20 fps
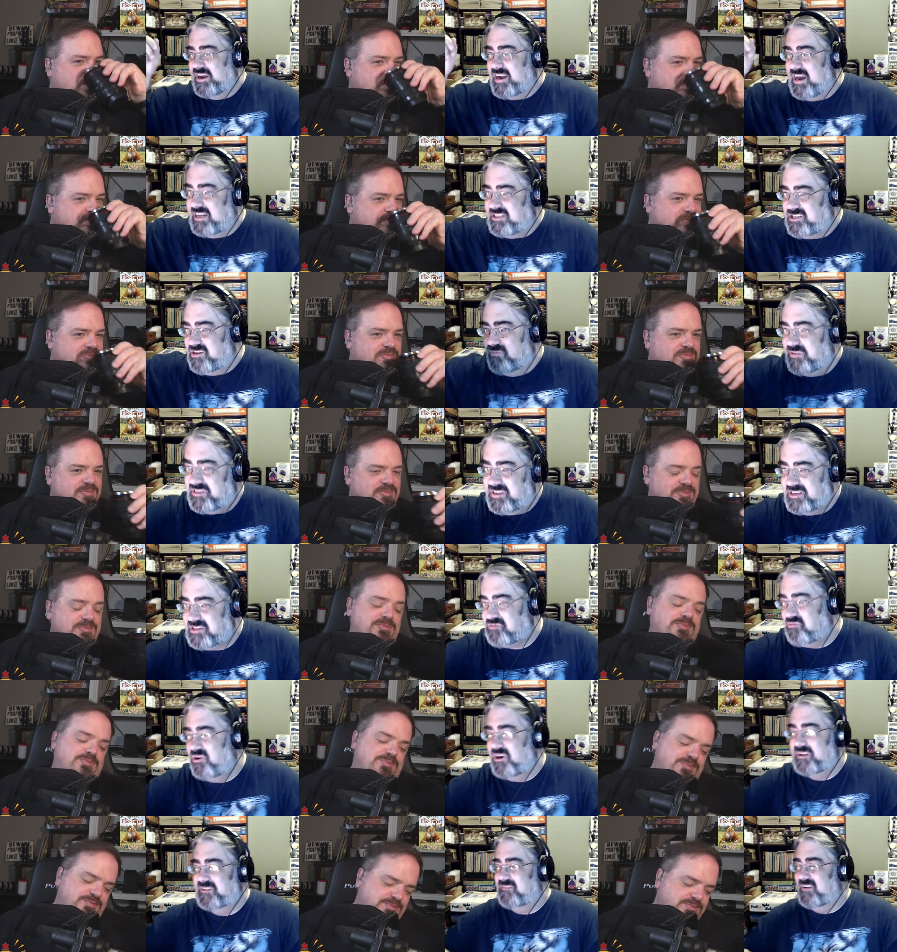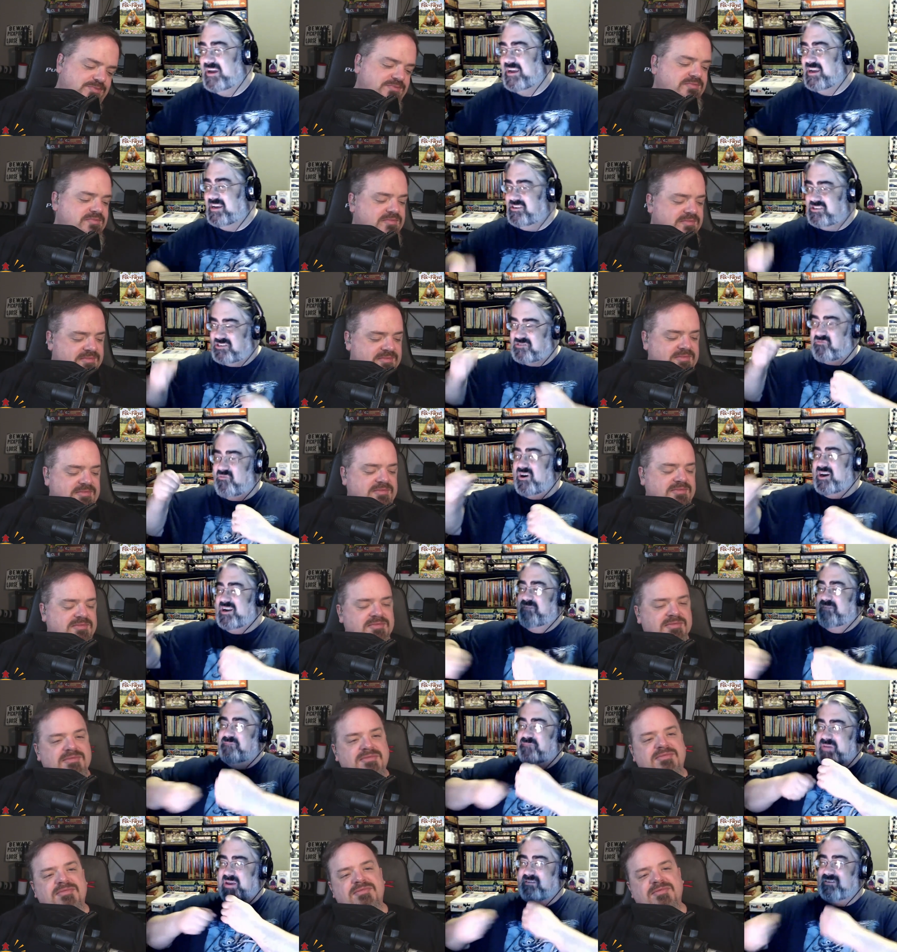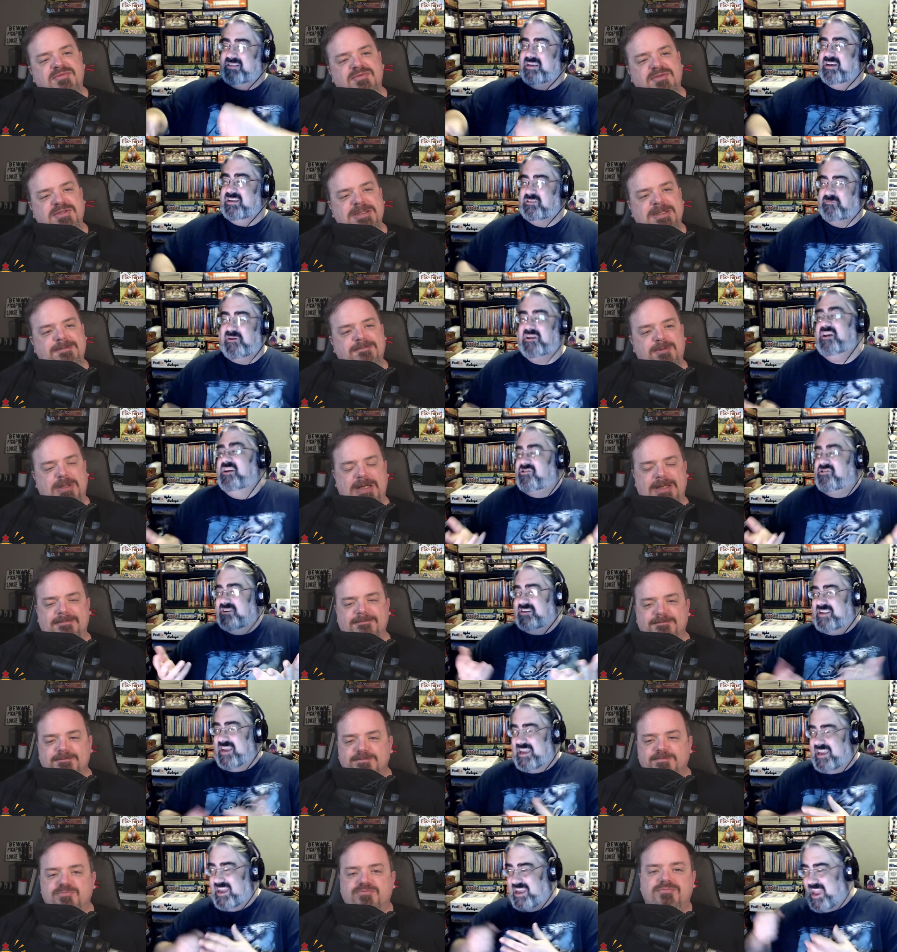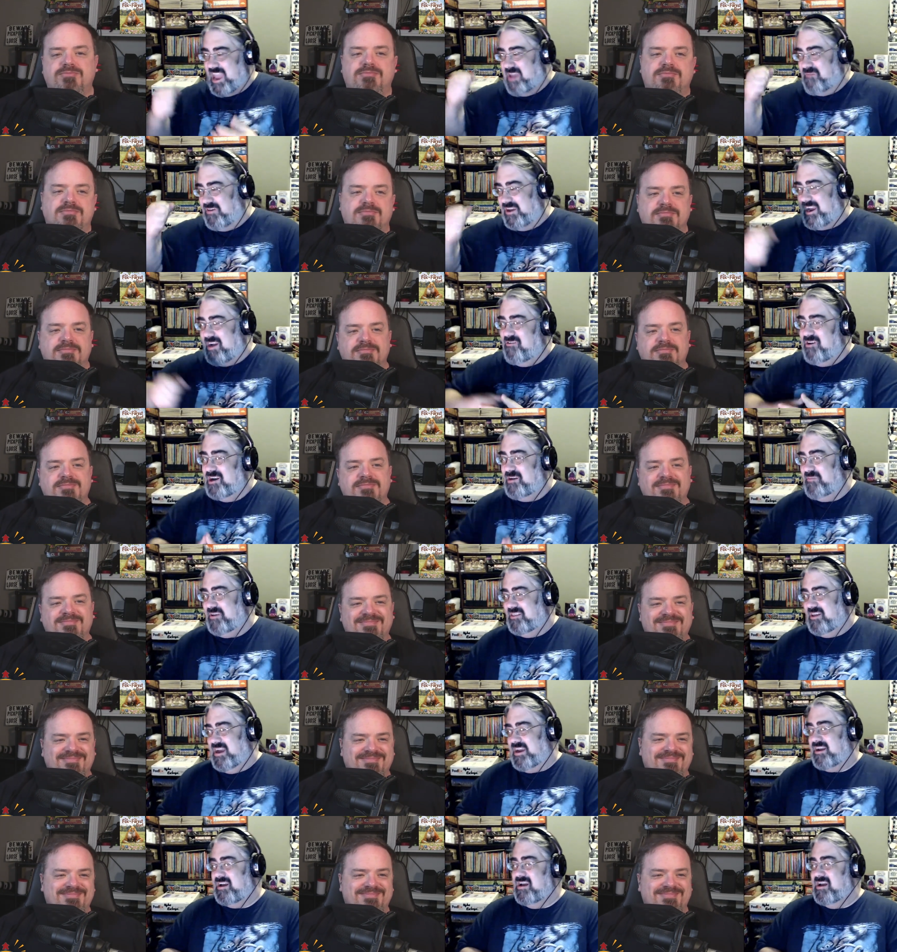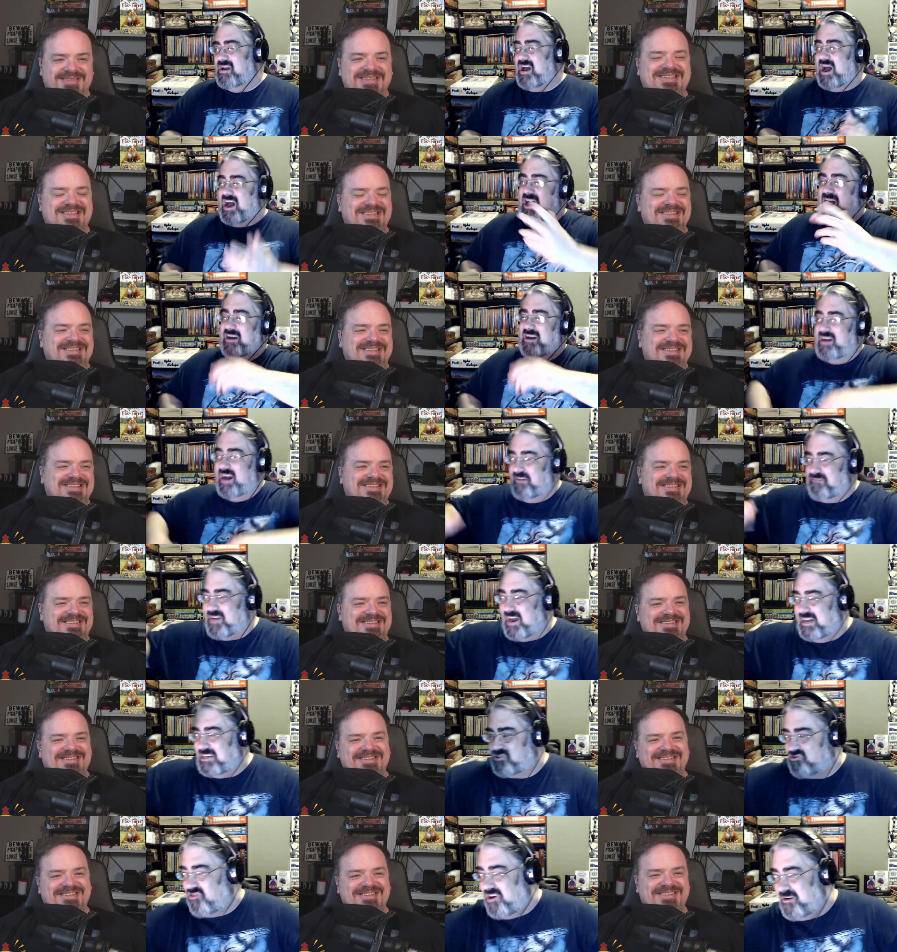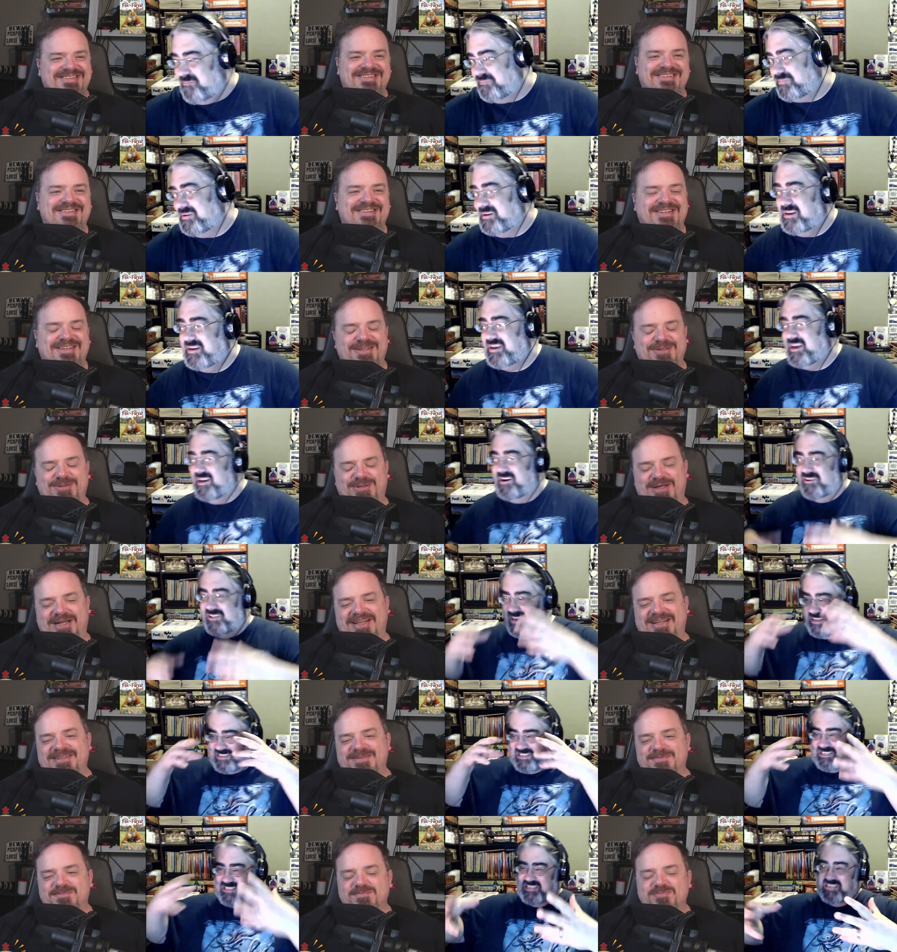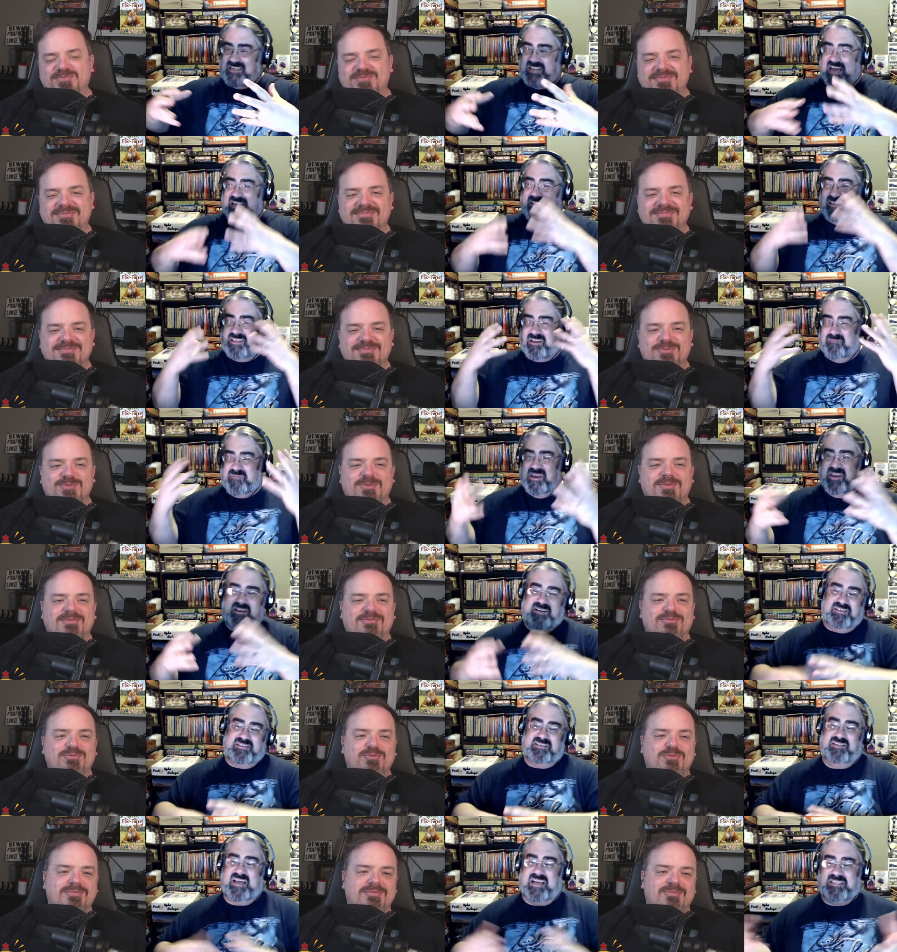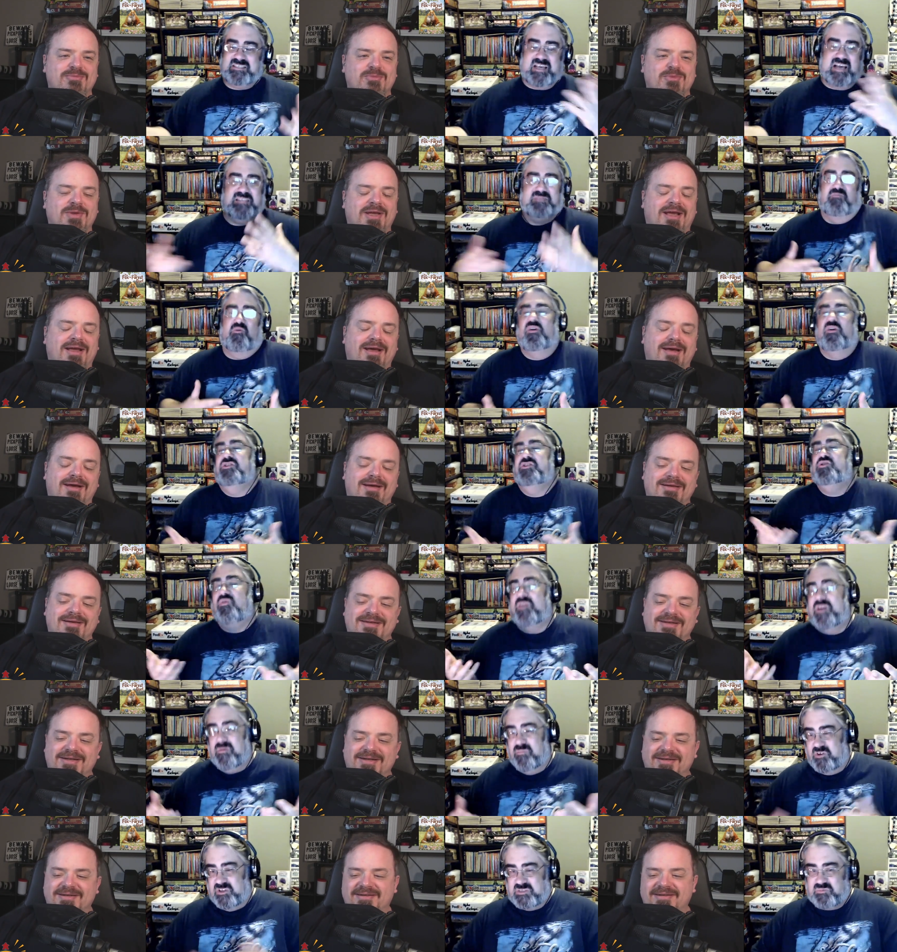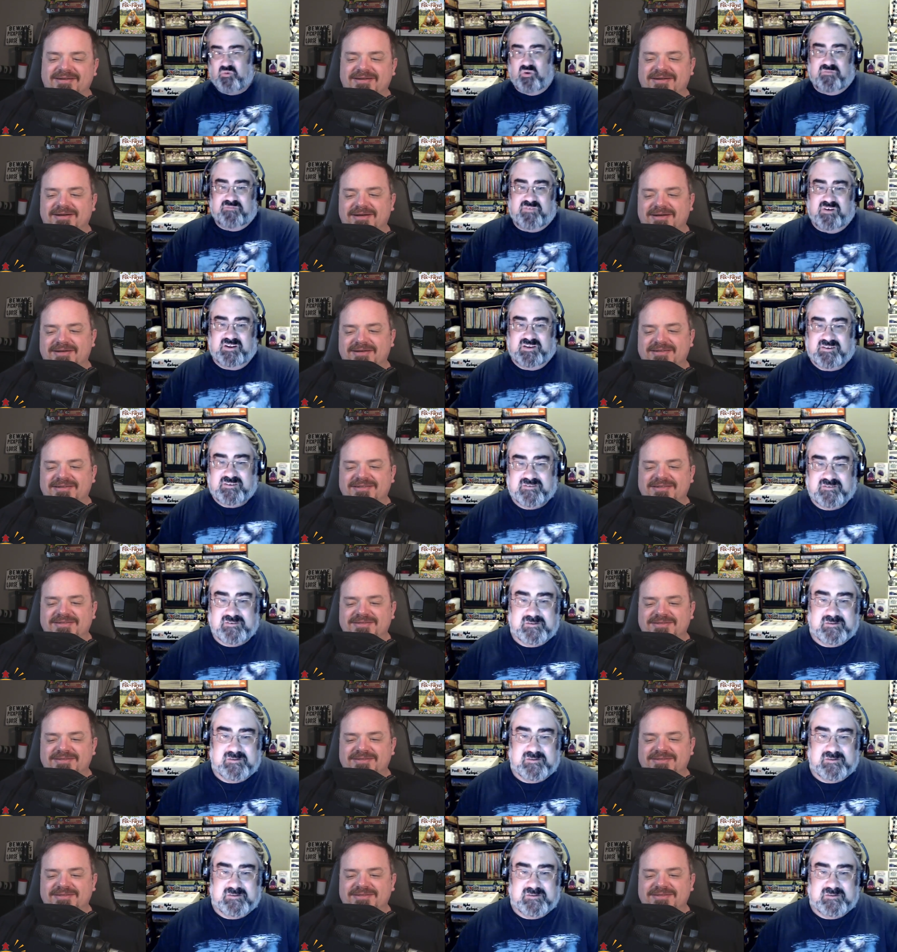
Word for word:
Speaker 1: I got you with this one. Like, you just want to be able to, a trick taking game. Like, I want to be like, ha, I've got Trump. You know, right. like just that to me is that's that's more enjoyable. It's more fun.